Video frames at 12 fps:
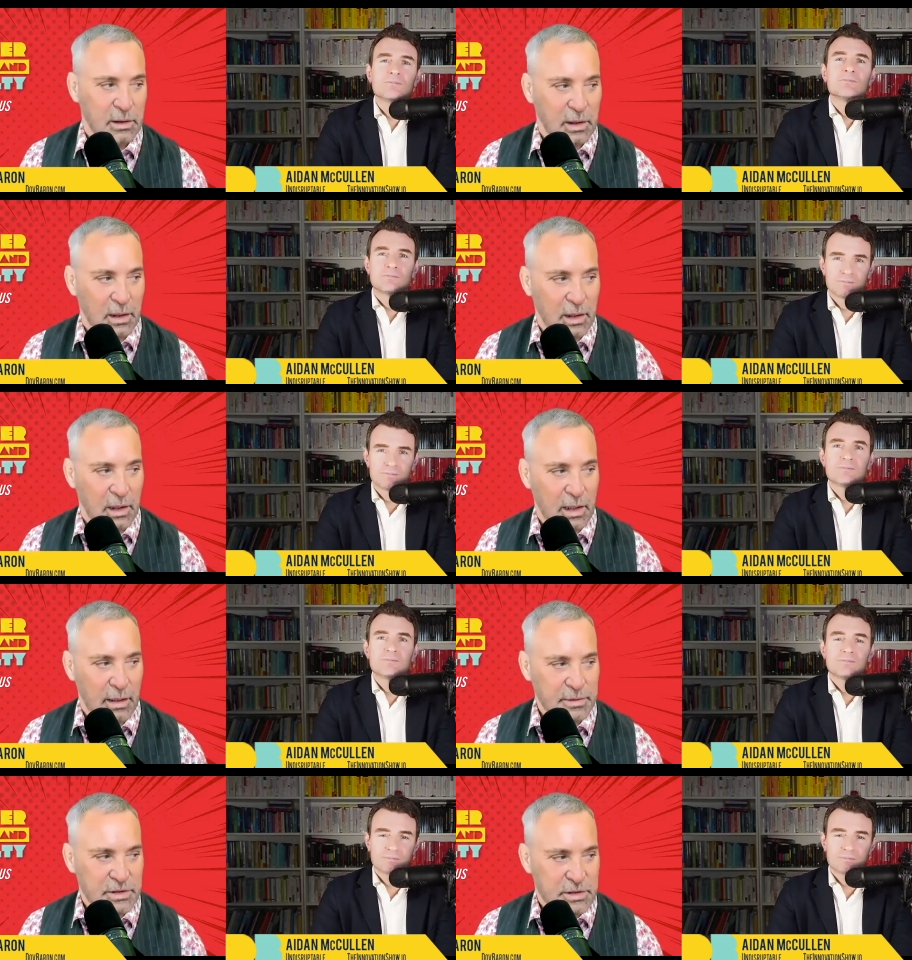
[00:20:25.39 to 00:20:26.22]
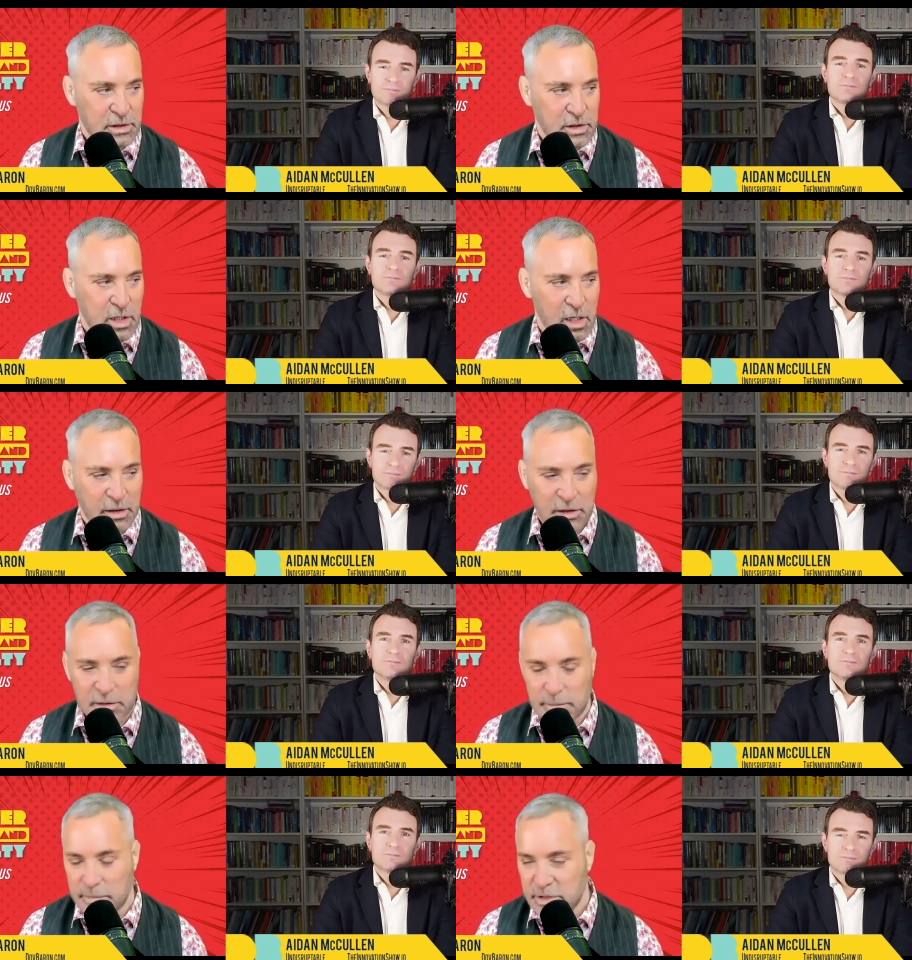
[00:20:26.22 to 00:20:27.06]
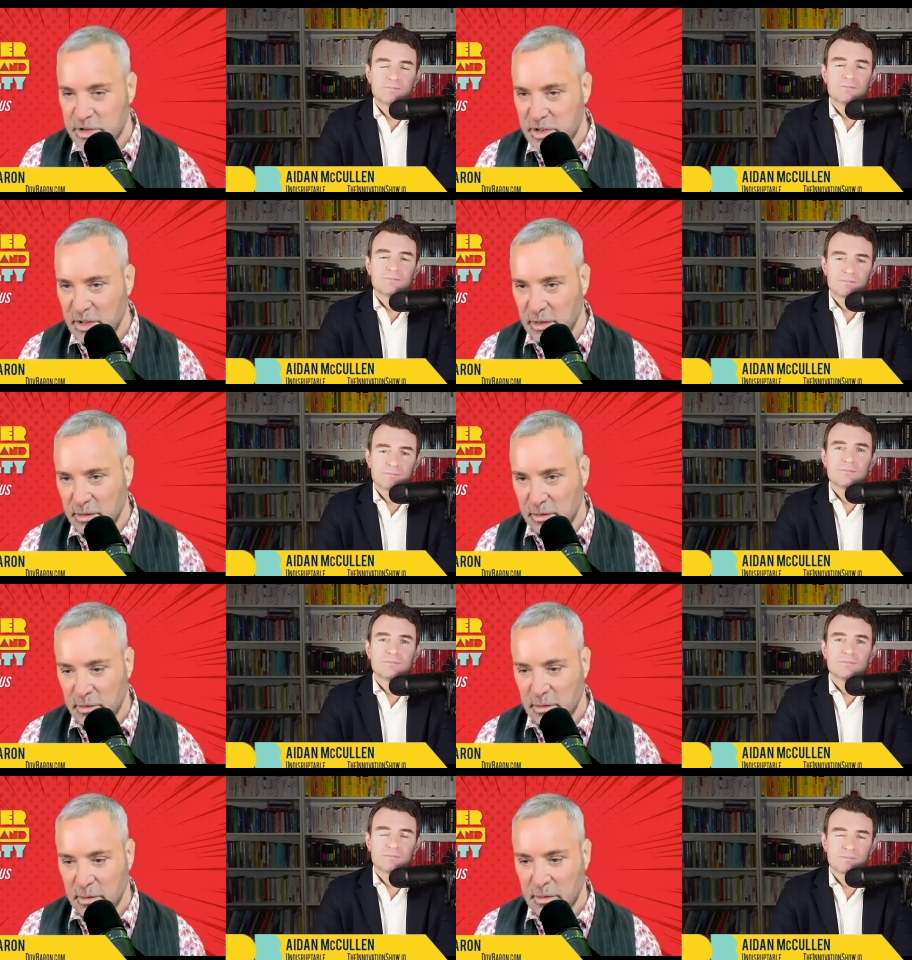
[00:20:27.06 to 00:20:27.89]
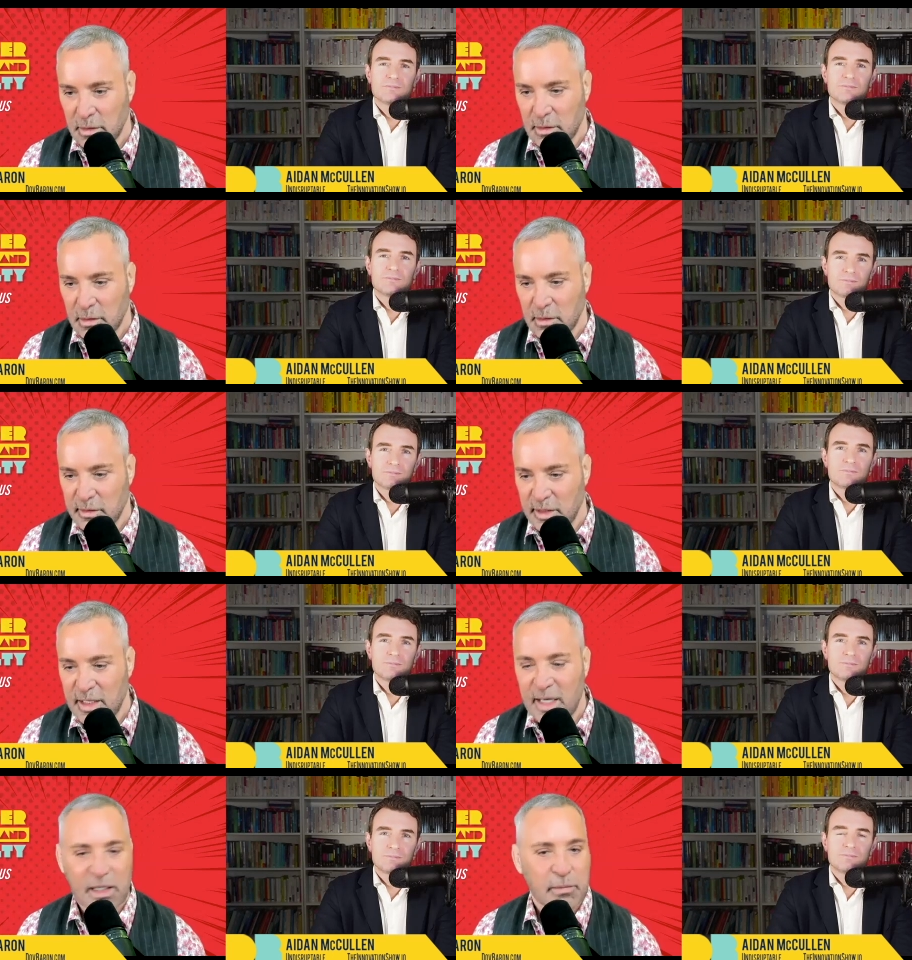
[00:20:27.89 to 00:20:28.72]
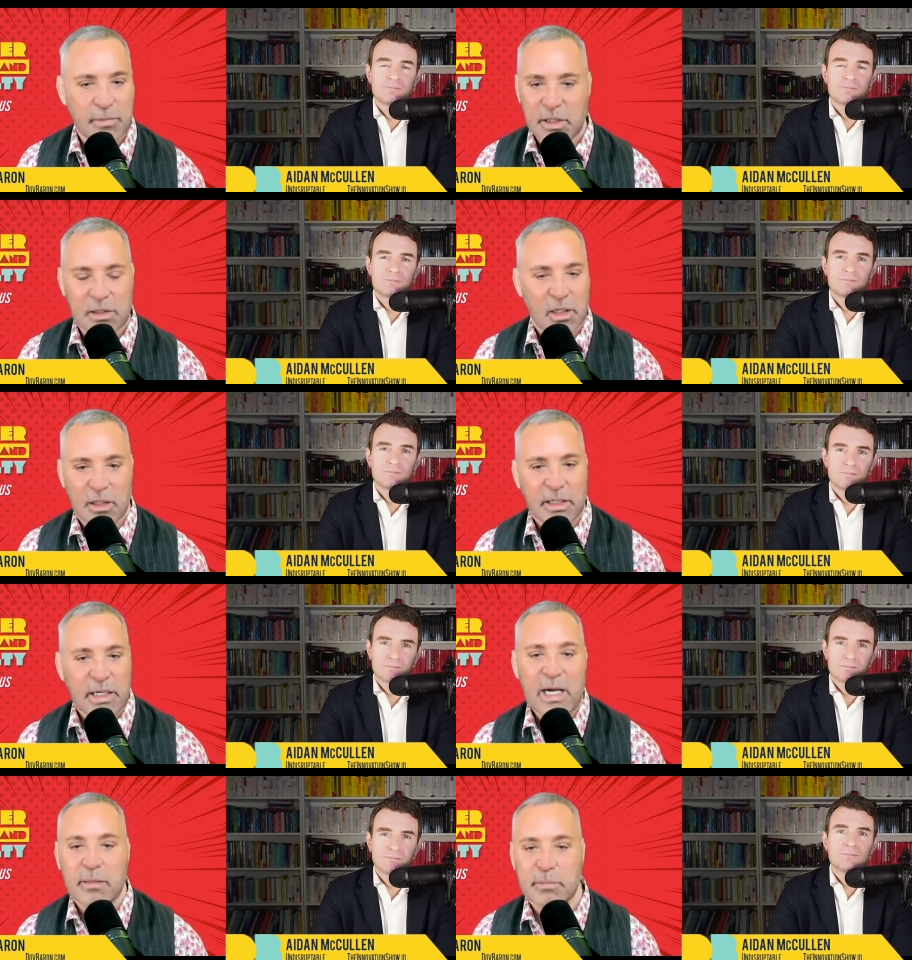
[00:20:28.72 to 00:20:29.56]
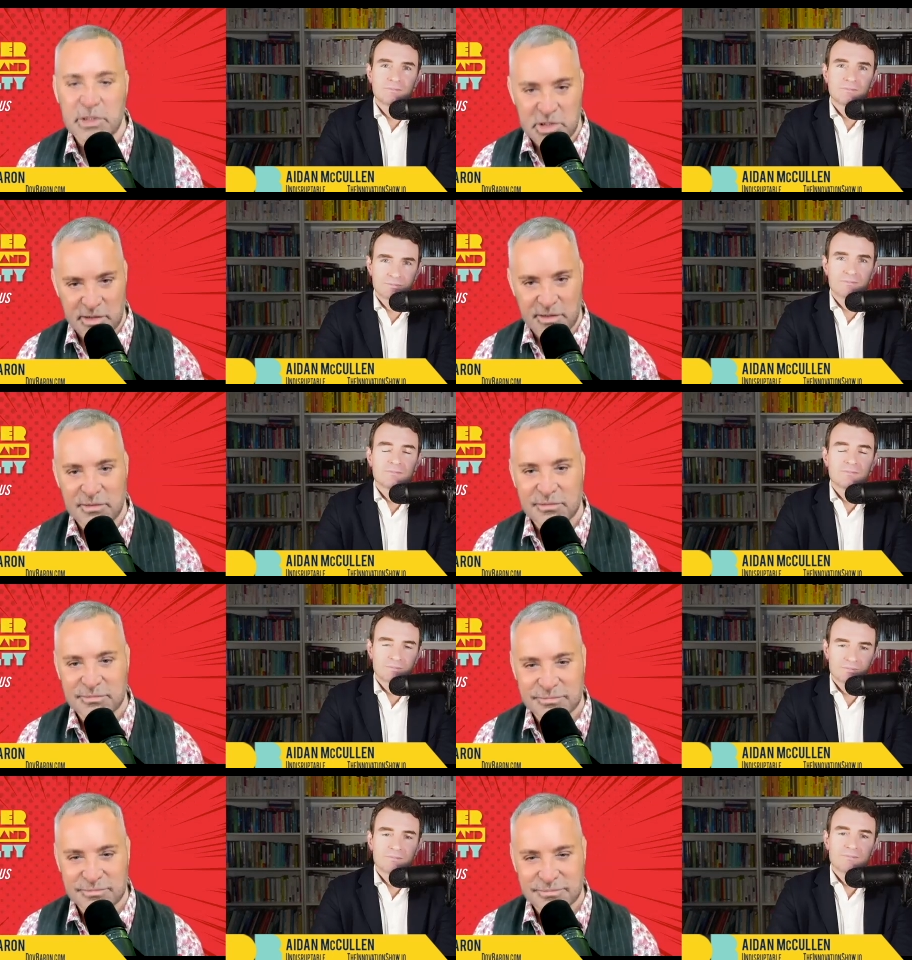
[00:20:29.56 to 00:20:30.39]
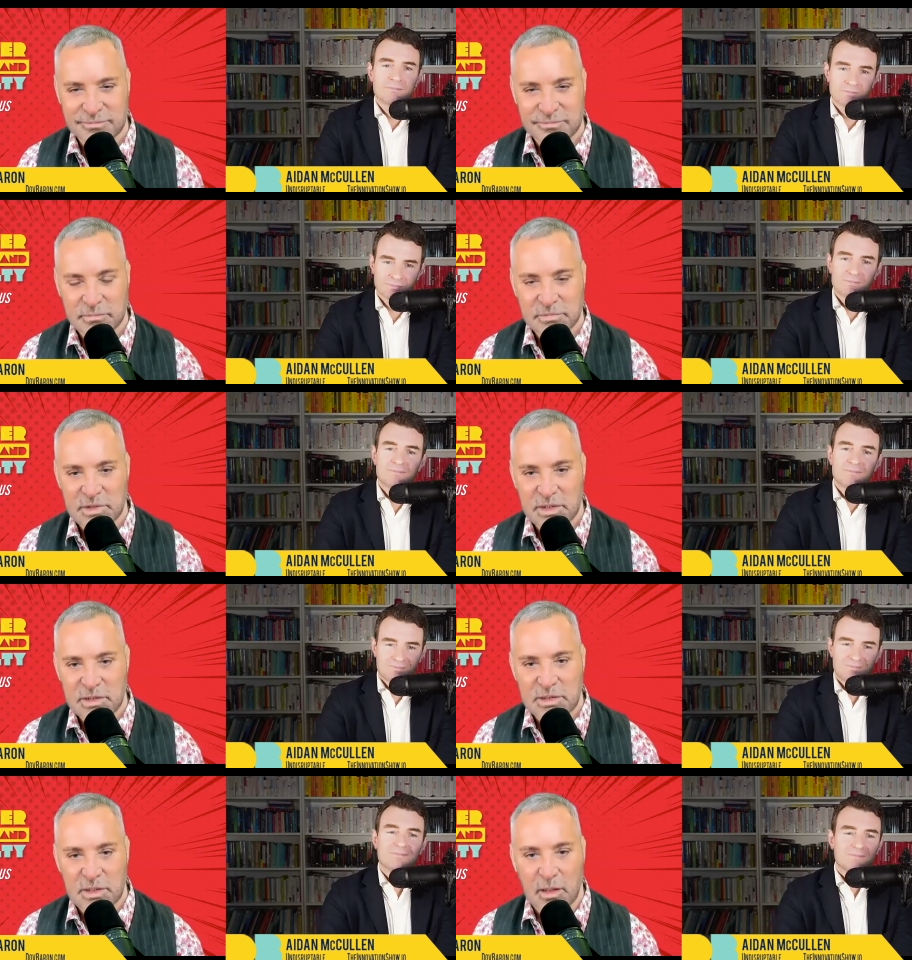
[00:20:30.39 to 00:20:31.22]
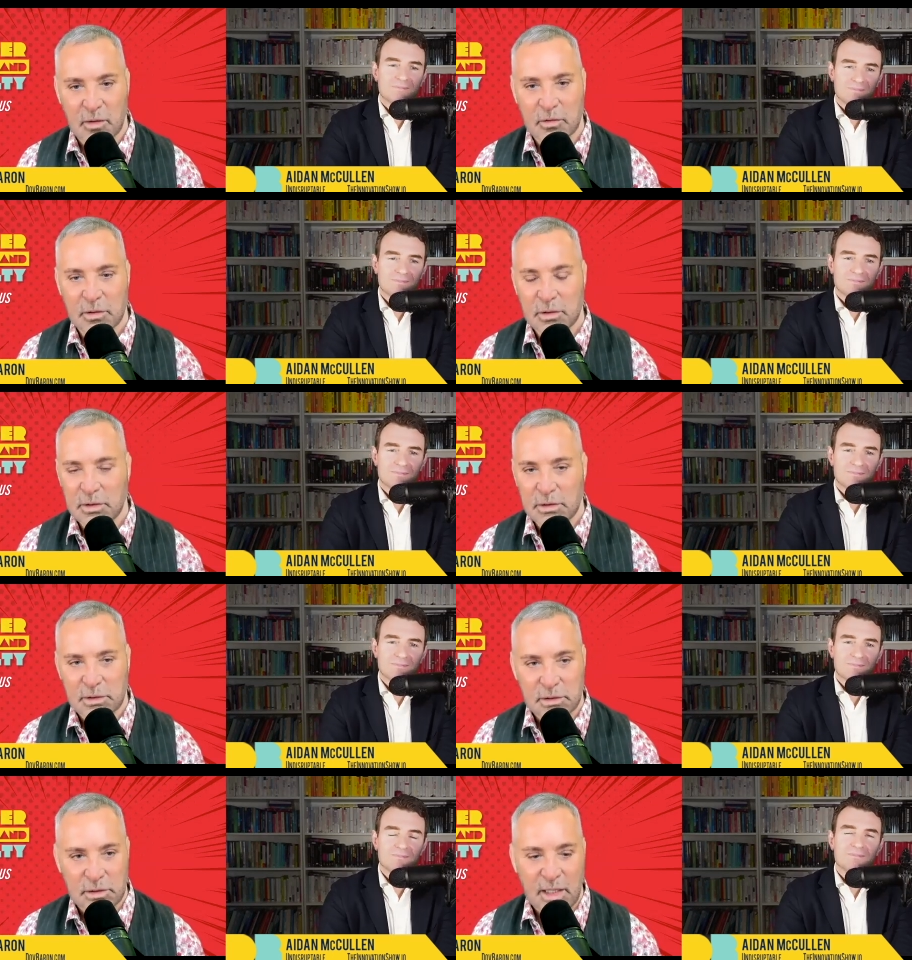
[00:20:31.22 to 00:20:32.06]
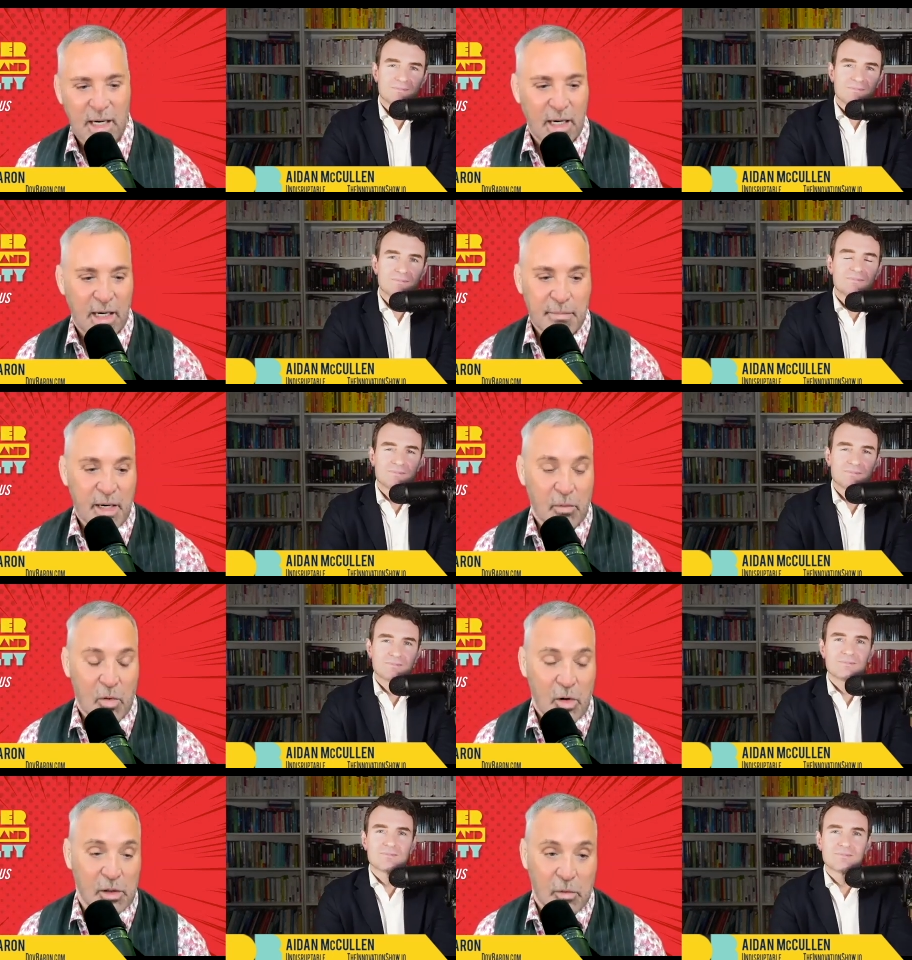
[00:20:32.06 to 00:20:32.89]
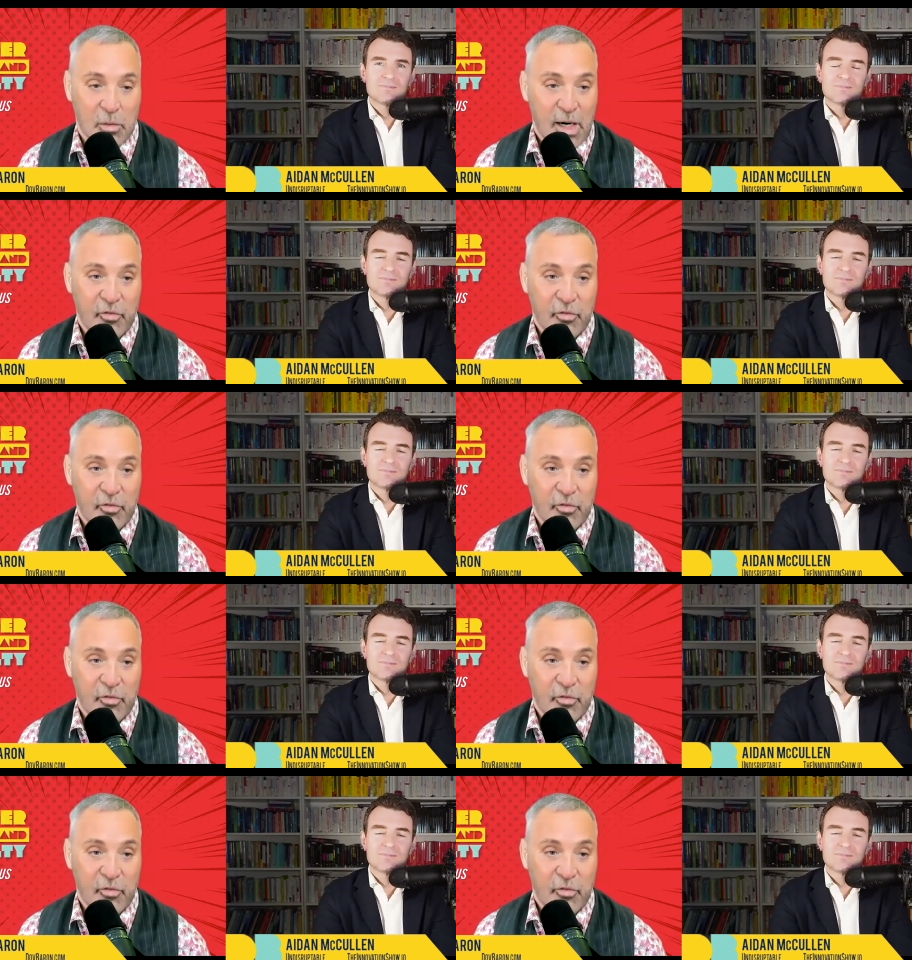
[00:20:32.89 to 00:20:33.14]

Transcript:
Speaker 1: uh, I'm just a cog in the machine, then I can be a cog in any machine. So yeah, I may walk away